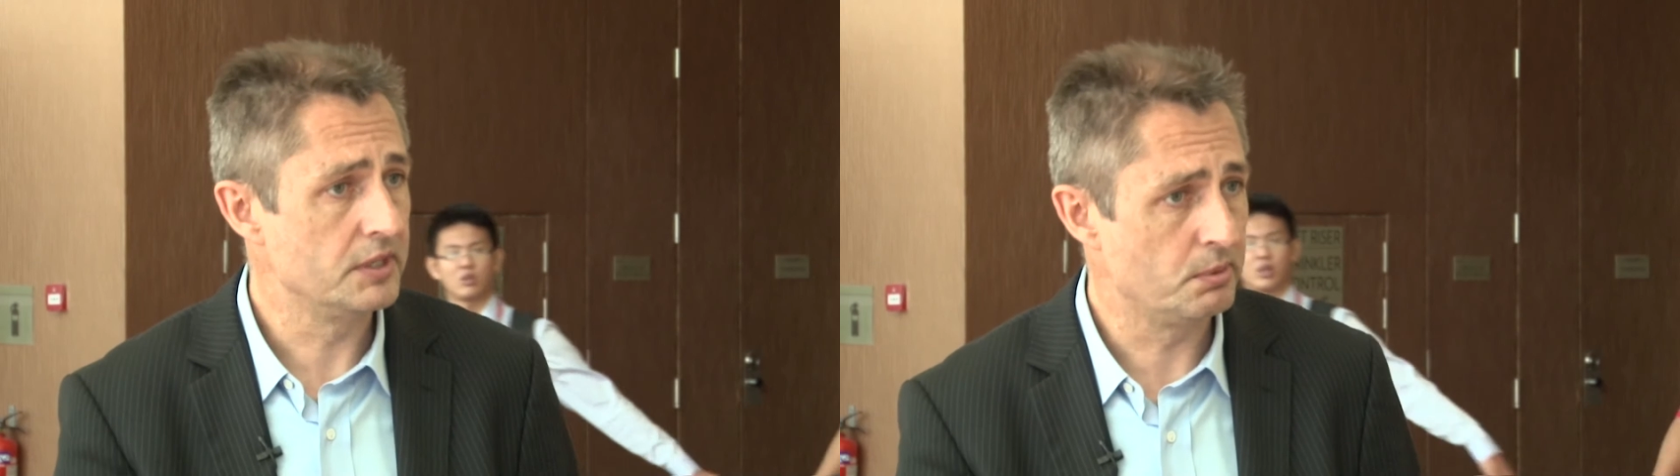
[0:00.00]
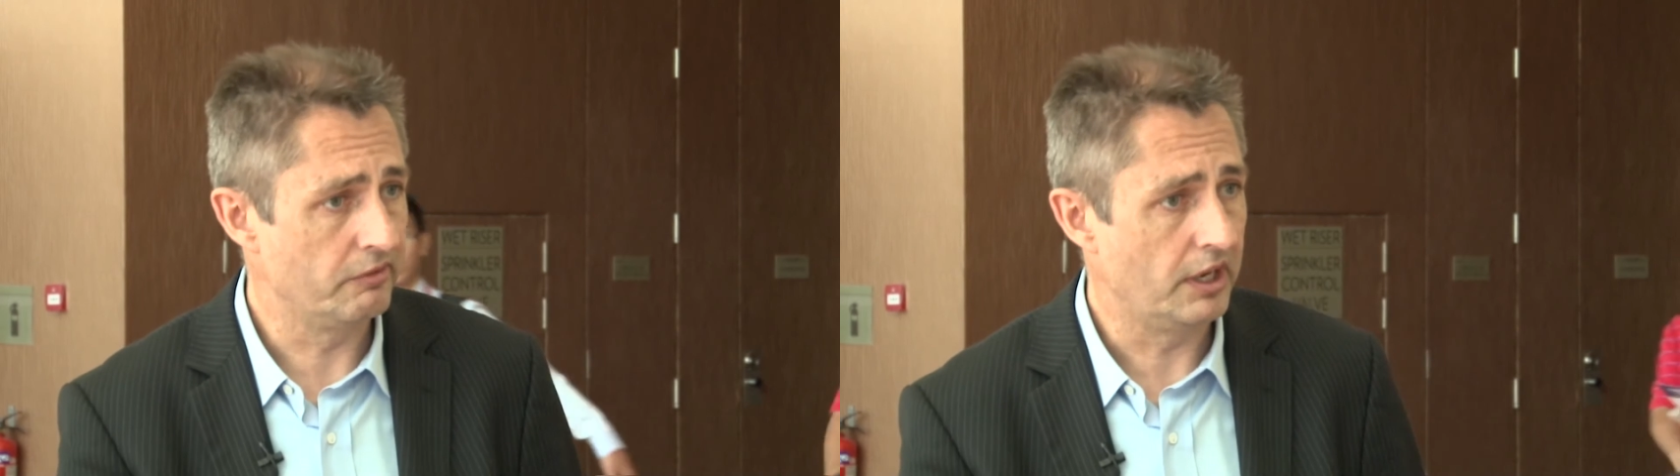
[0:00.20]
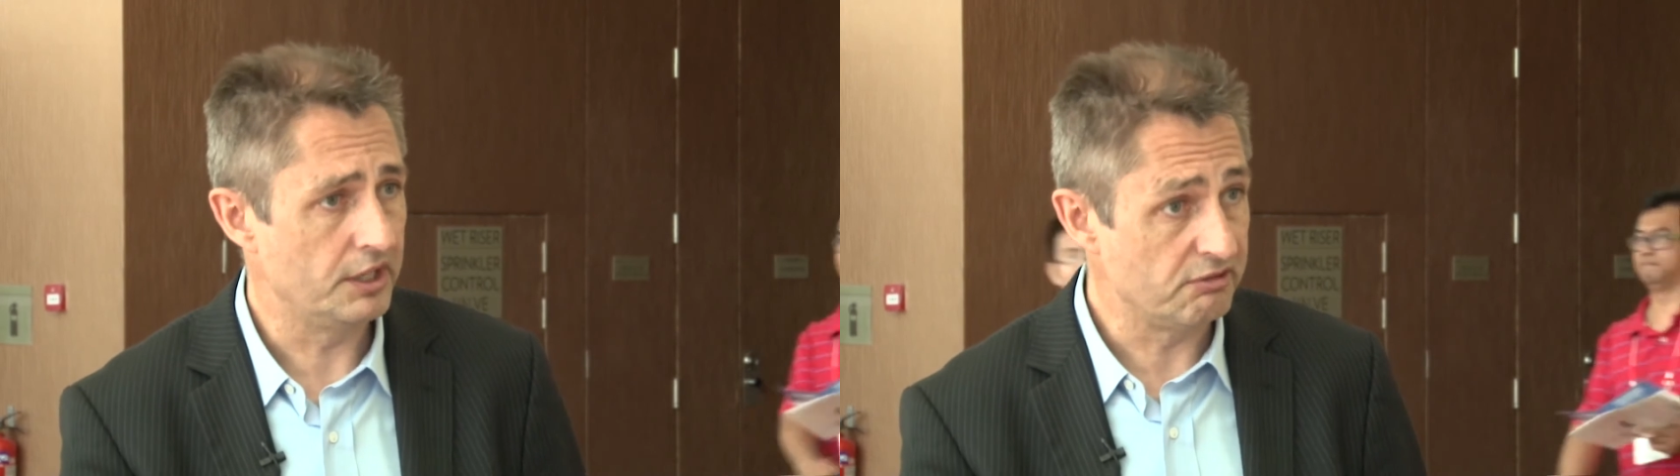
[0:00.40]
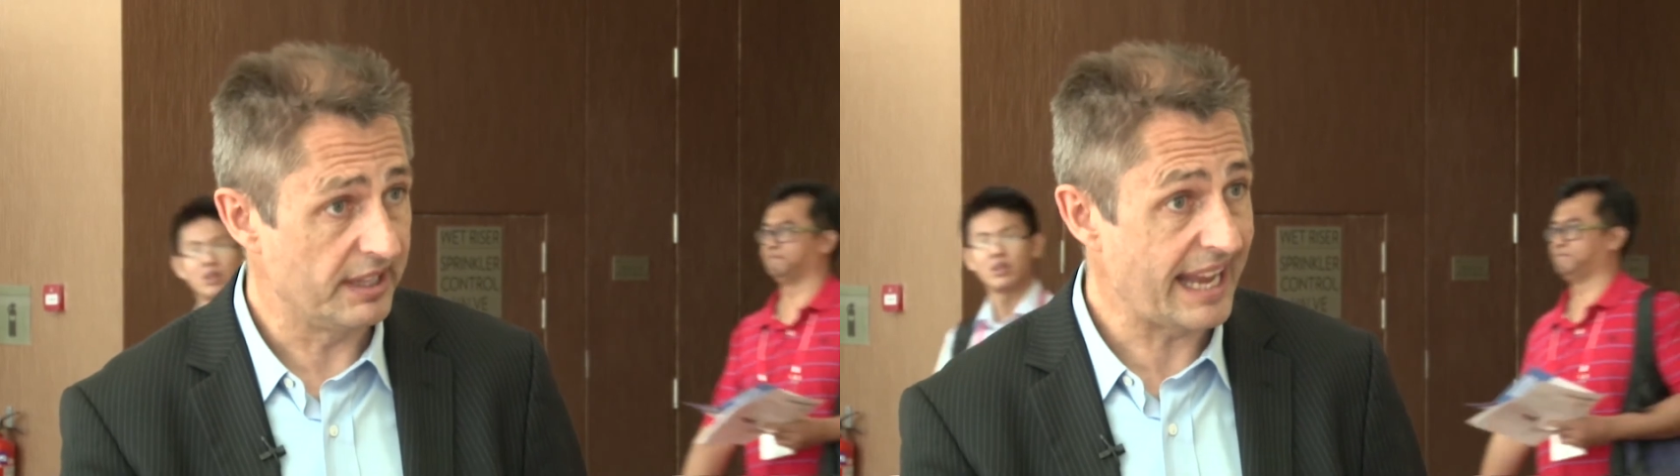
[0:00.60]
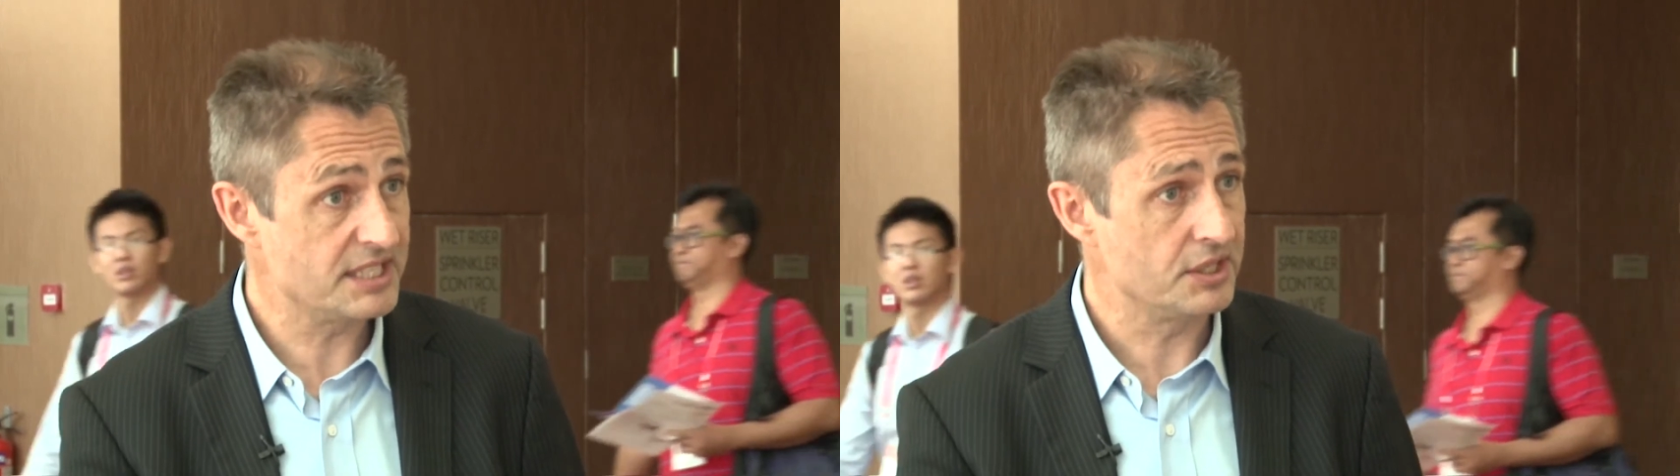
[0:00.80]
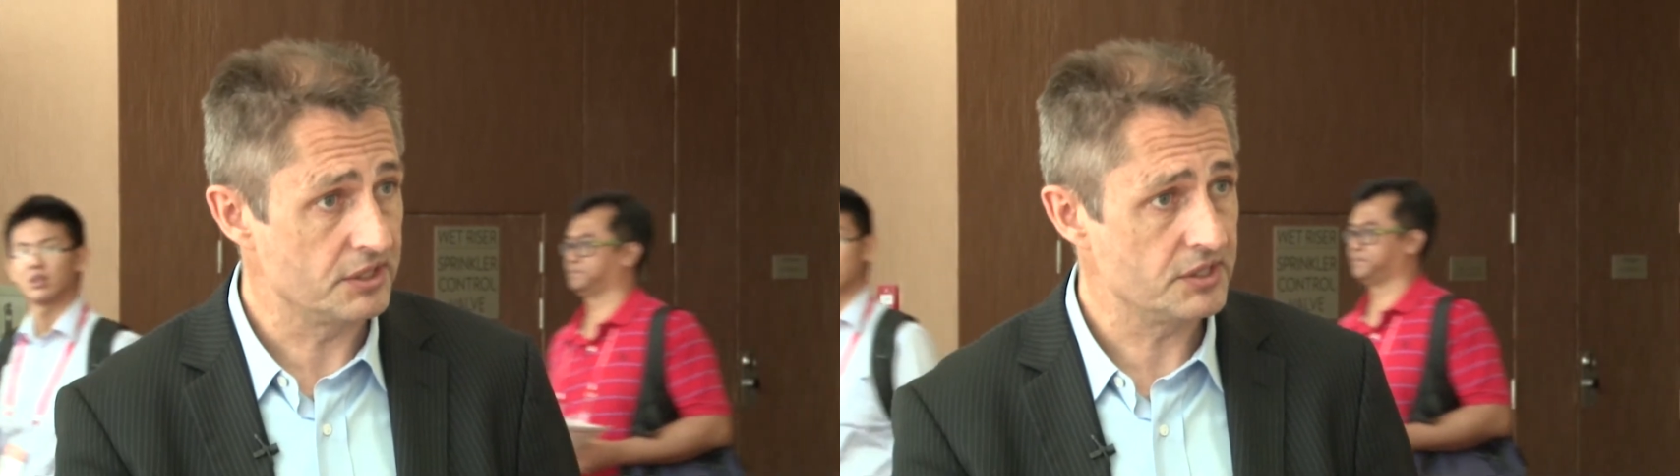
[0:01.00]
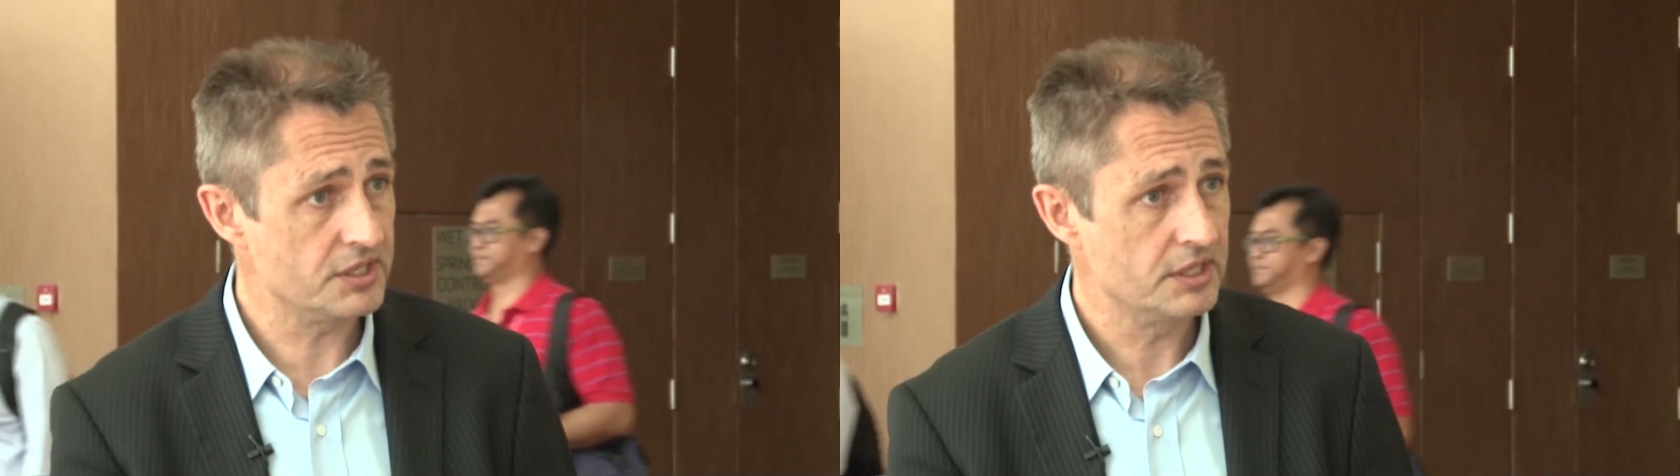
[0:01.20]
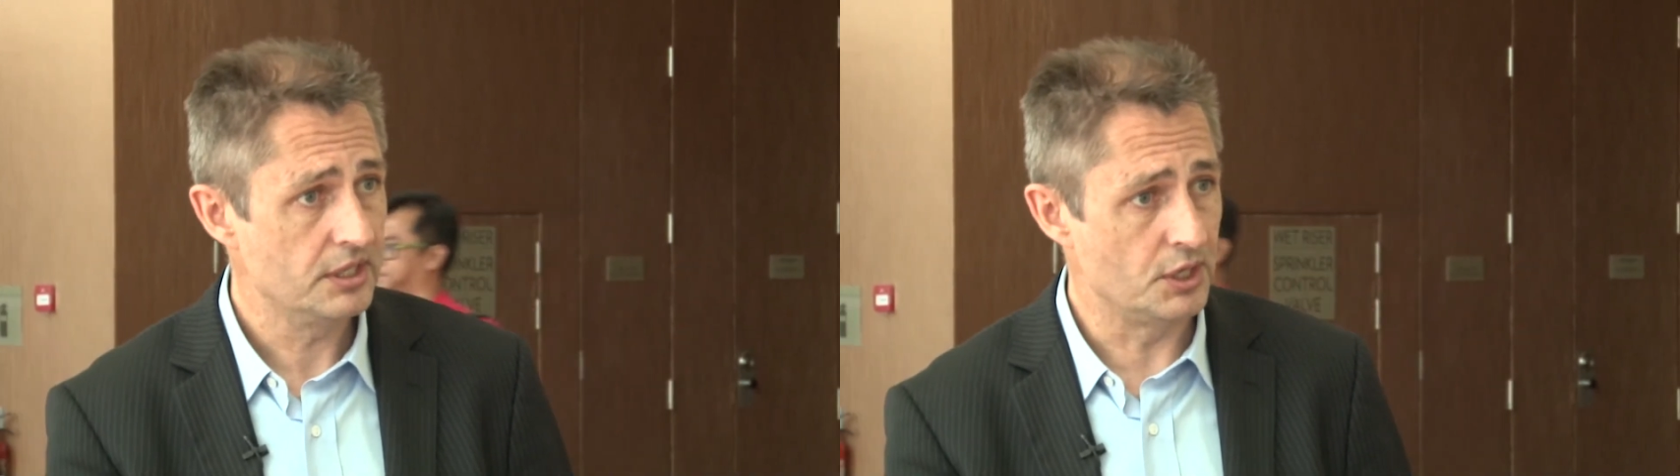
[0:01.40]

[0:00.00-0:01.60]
provider in essence